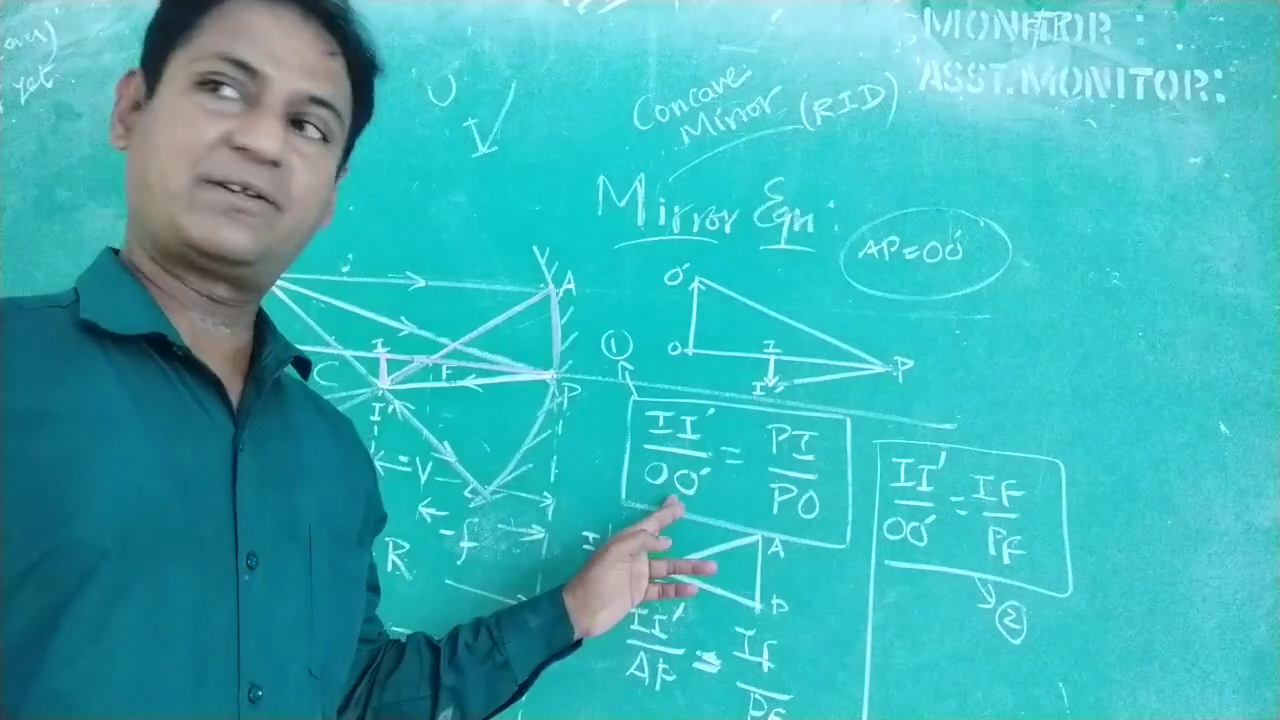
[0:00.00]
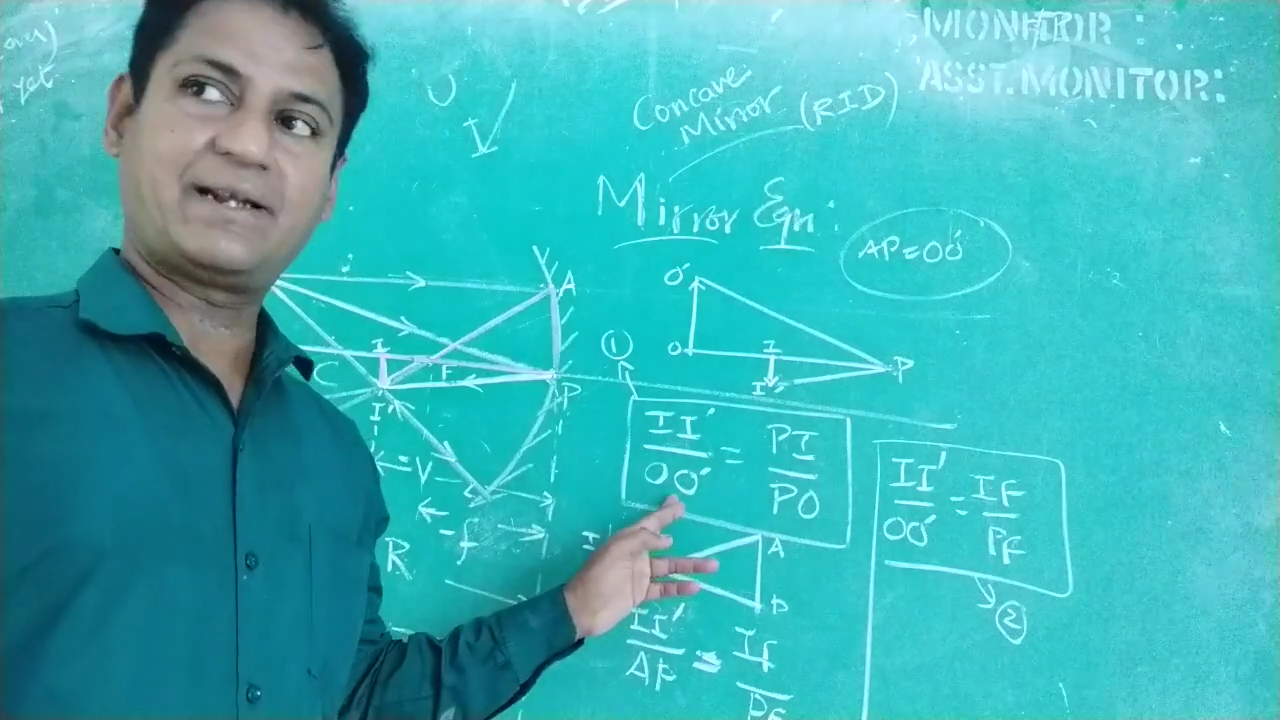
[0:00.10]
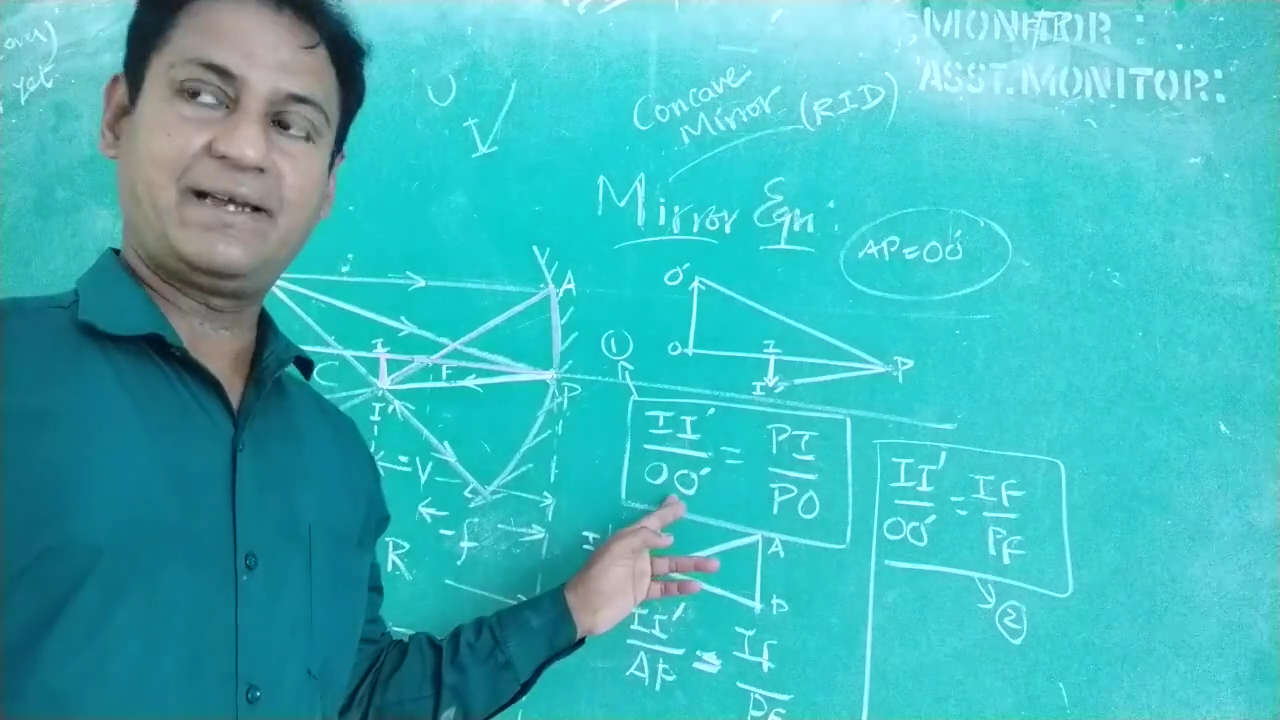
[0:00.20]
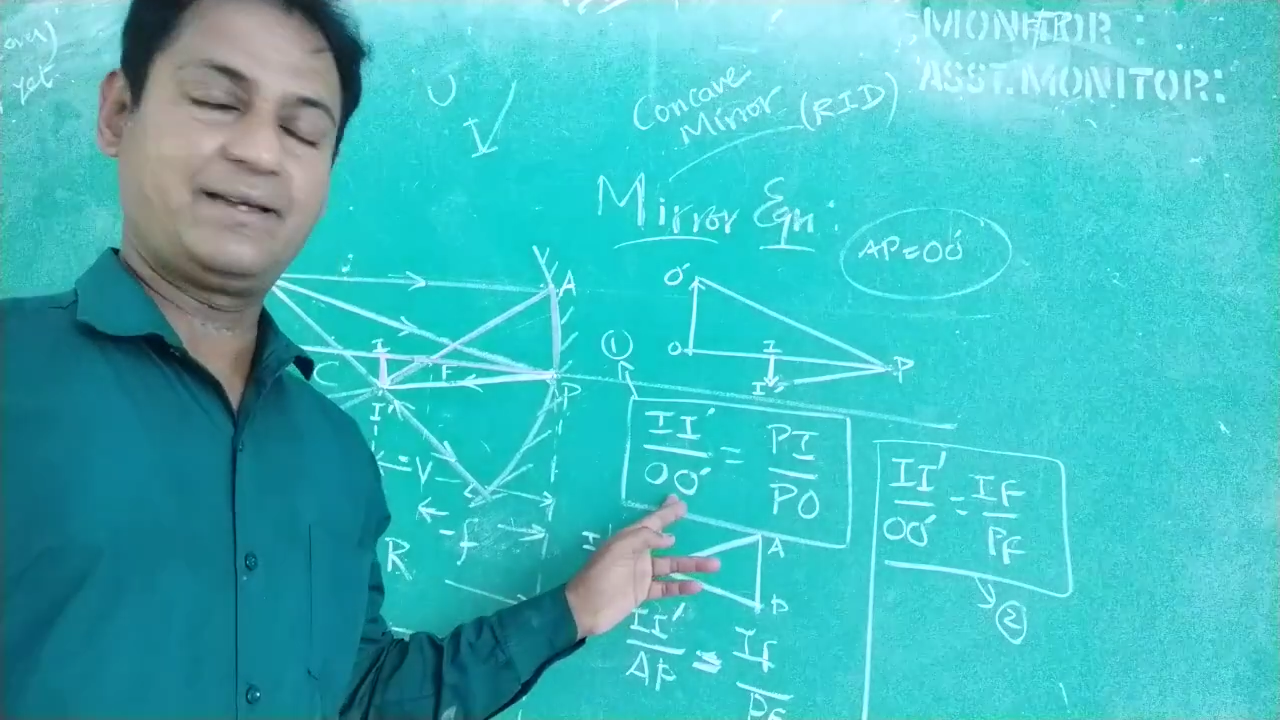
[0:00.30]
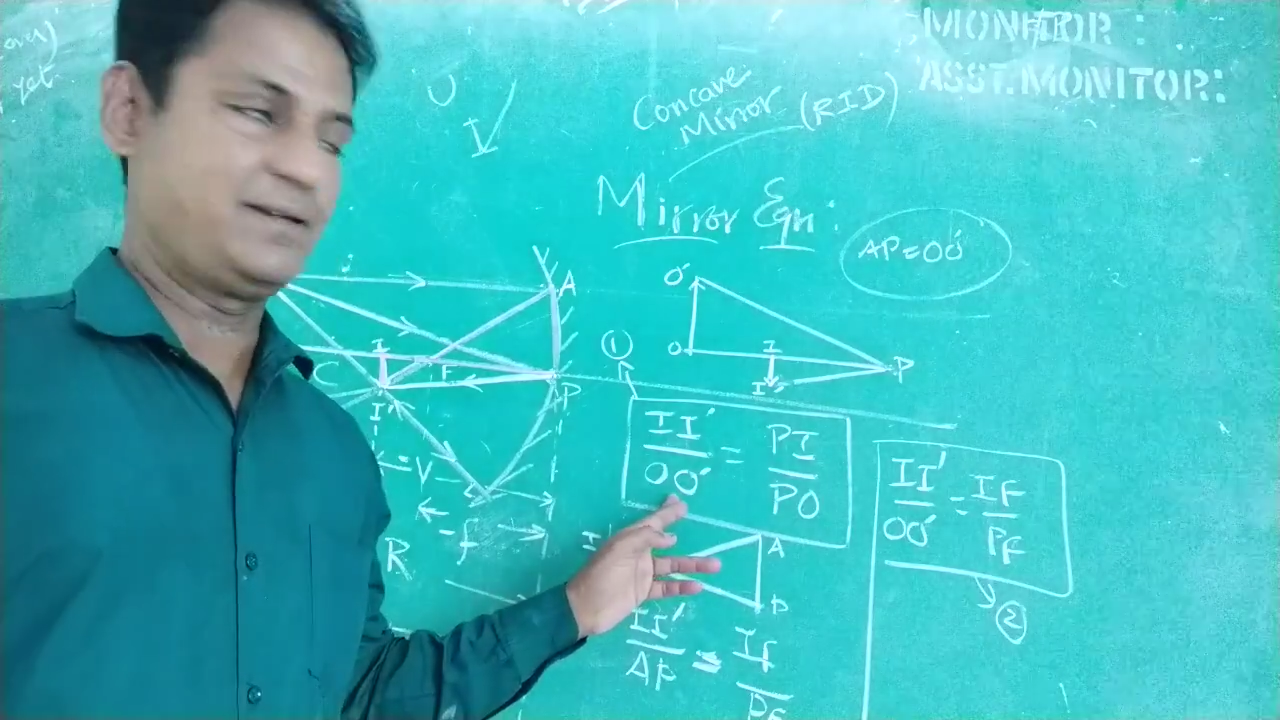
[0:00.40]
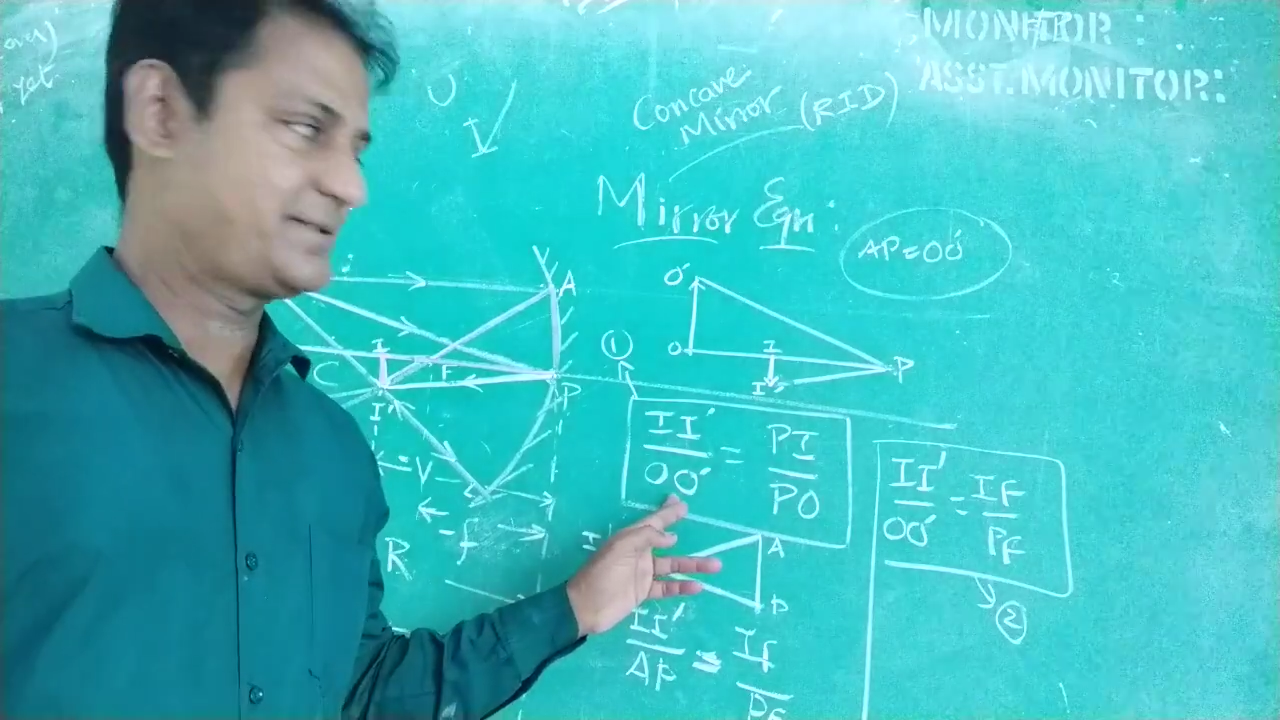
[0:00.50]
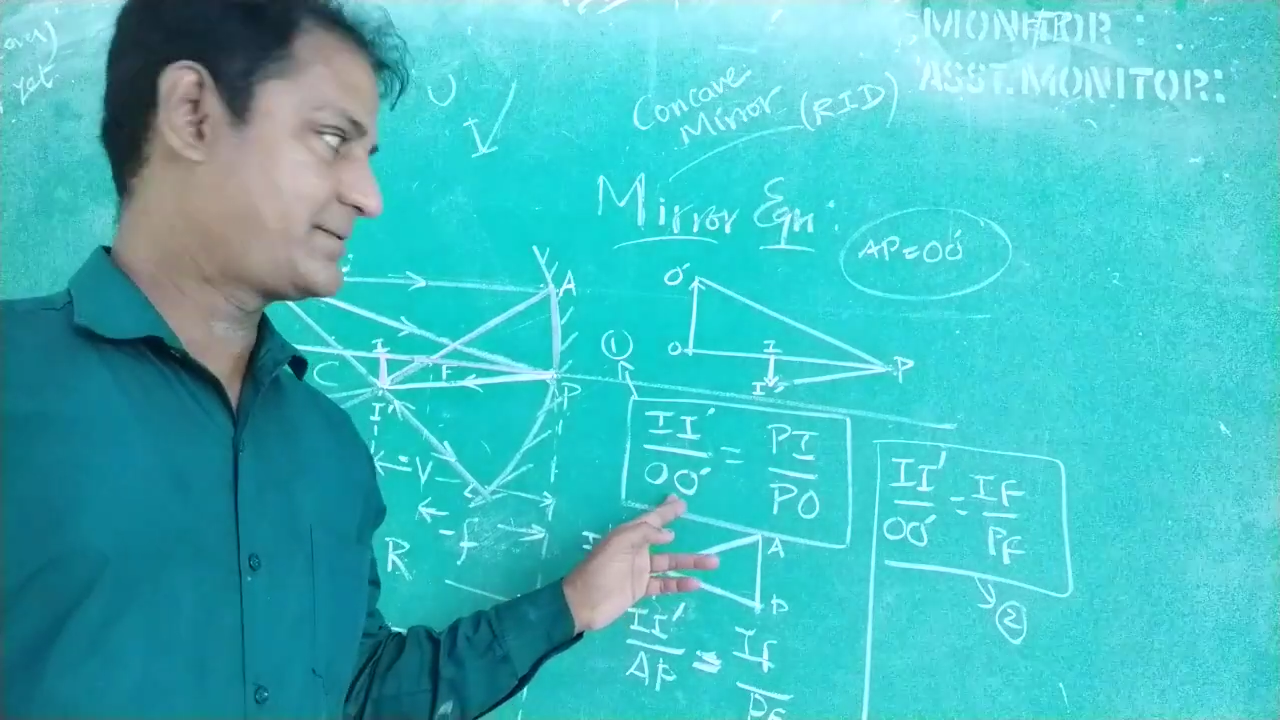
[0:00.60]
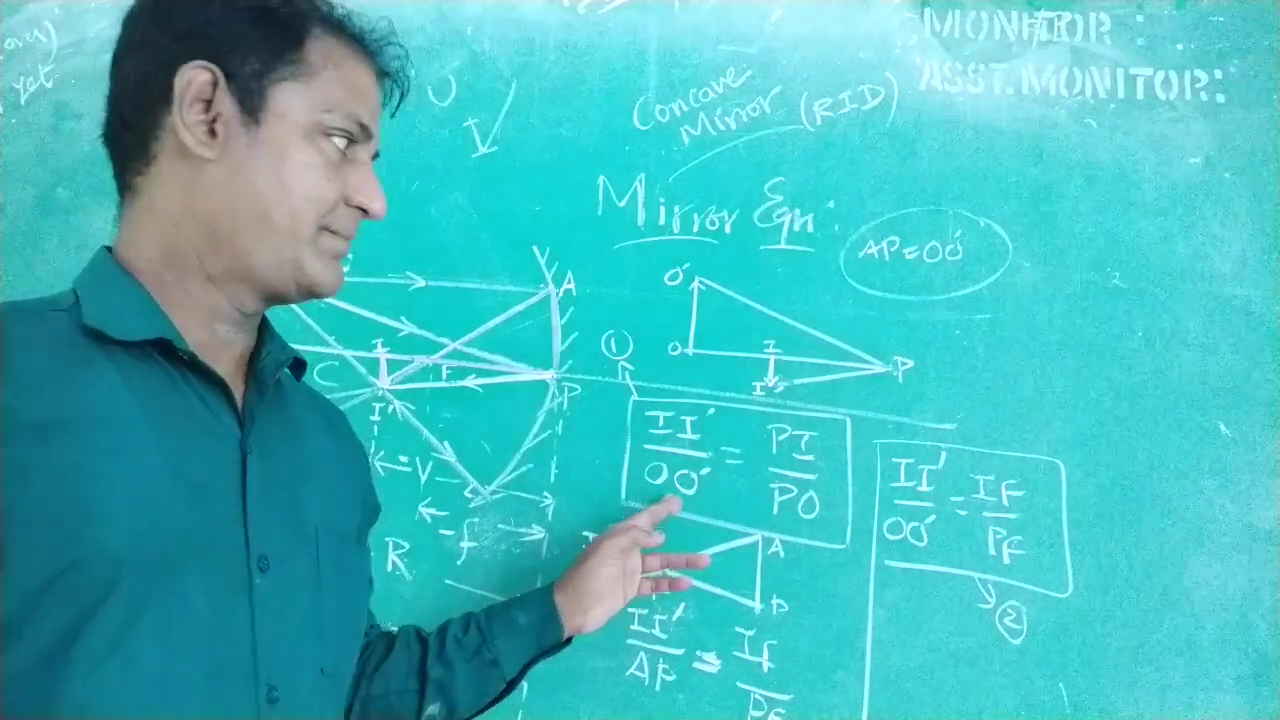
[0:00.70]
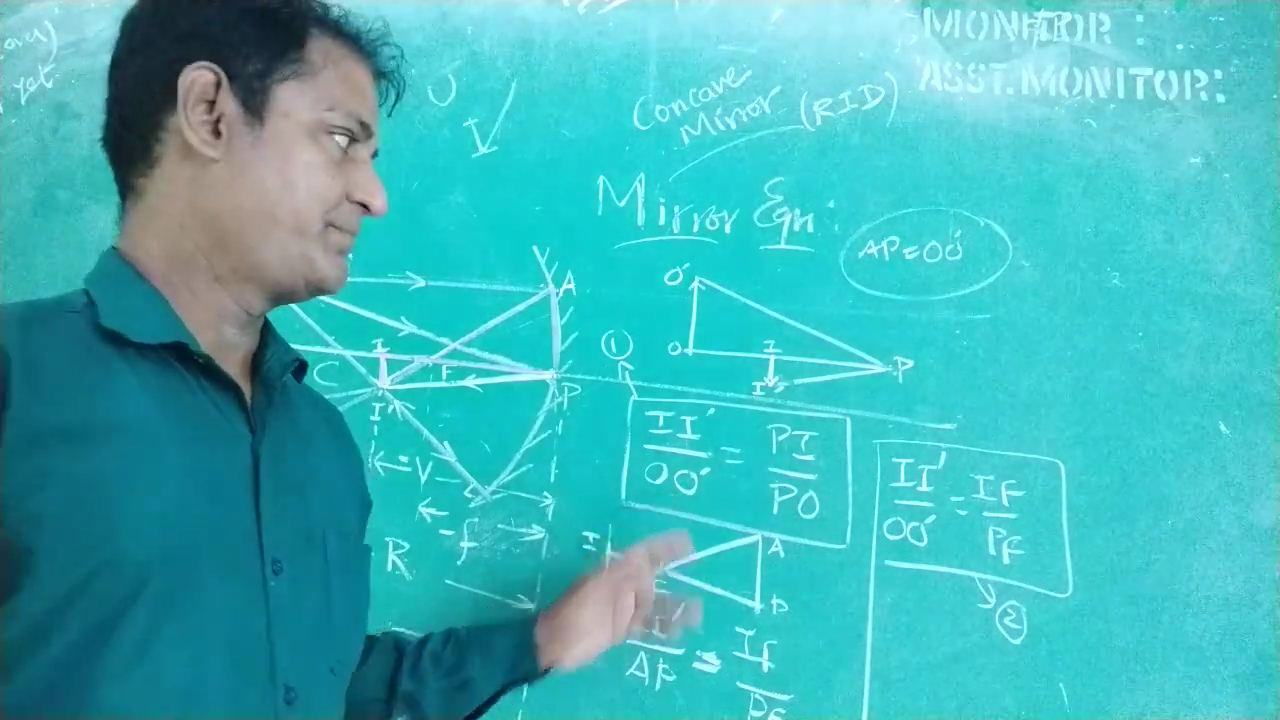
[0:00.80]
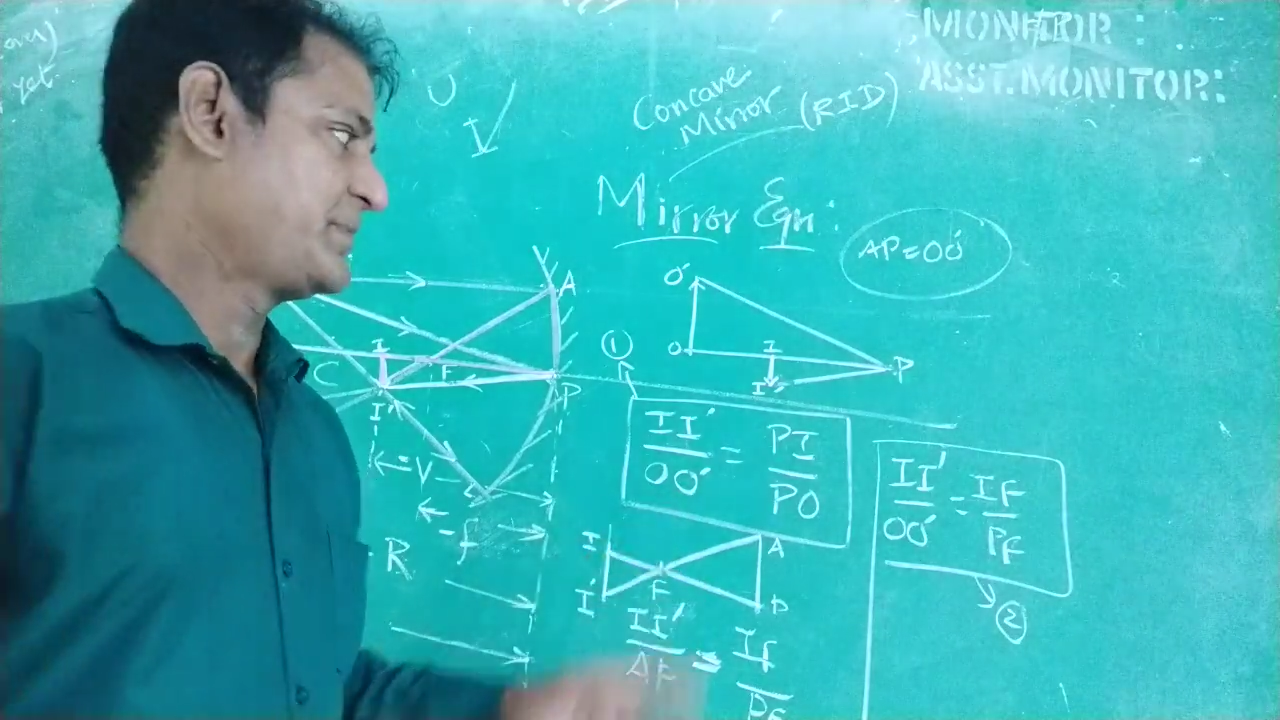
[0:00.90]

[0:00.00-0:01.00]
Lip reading: triangles.